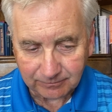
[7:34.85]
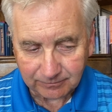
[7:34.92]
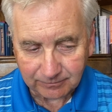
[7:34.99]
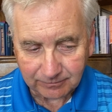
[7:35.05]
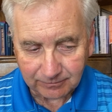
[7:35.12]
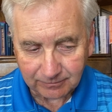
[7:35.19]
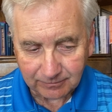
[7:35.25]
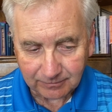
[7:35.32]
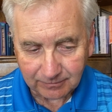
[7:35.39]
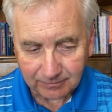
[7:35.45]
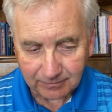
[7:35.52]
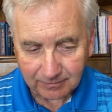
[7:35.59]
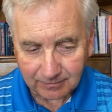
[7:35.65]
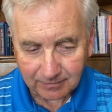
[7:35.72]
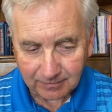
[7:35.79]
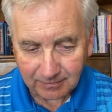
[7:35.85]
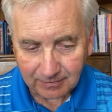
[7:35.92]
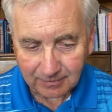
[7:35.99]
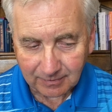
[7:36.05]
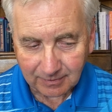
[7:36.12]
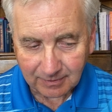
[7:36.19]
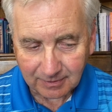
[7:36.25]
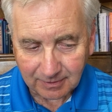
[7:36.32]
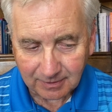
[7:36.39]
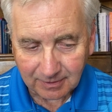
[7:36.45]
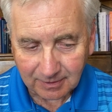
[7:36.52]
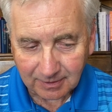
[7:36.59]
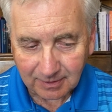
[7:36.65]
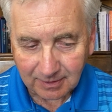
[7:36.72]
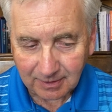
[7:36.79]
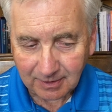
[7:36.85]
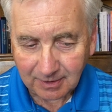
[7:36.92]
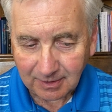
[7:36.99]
No one is speaking in this clip.